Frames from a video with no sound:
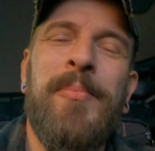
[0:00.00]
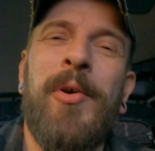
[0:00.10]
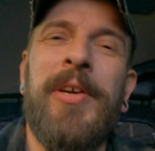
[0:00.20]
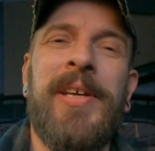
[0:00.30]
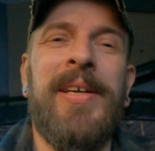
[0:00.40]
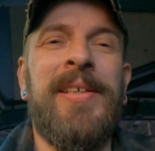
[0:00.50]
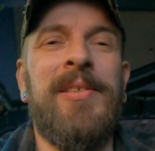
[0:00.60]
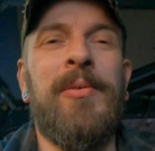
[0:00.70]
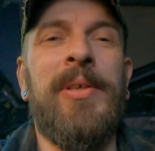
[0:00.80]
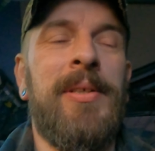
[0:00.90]
But yeah,
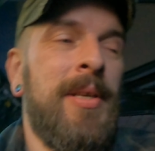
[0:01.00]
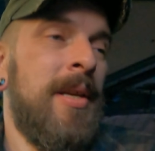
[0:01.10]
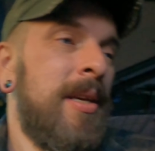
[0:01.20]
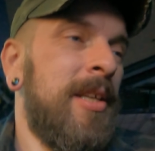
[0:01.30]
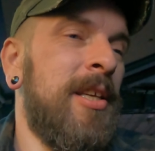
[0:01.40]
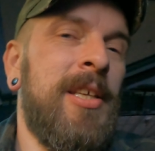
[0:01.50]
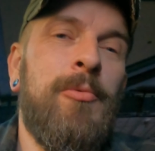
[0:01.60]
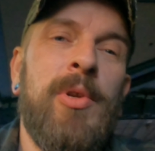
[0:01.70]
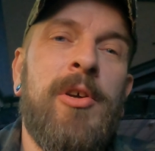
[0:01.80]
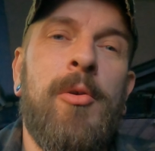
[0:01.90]
anyway, it
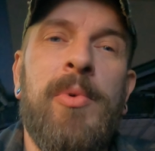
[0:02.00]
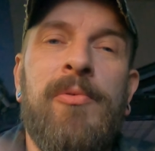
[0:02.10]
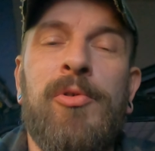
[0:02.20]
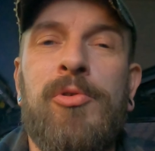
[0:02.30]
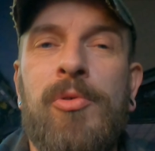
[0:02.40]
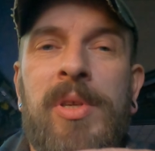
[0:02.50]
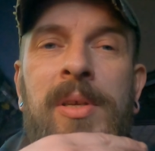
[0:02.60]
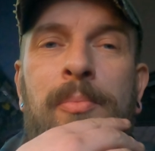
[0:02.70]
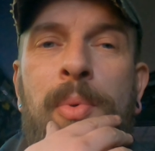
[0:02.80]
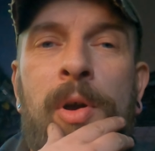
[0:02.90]
will come
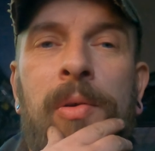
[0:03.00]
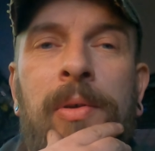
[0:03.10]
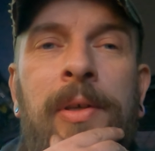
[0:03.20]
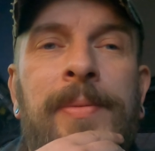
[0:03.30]
eventually, but